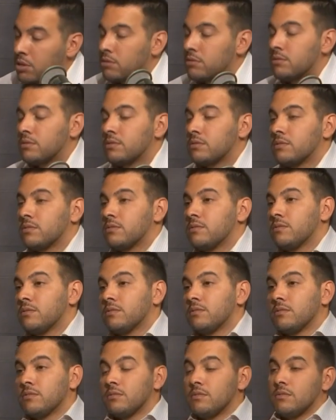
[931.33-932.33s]
Well, here's the thing about
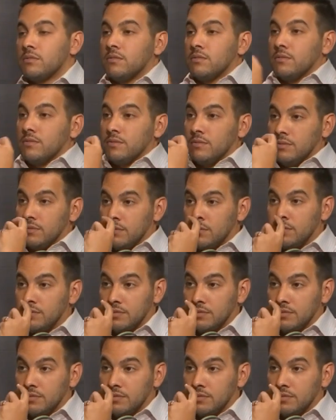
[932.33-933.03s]
October baseball.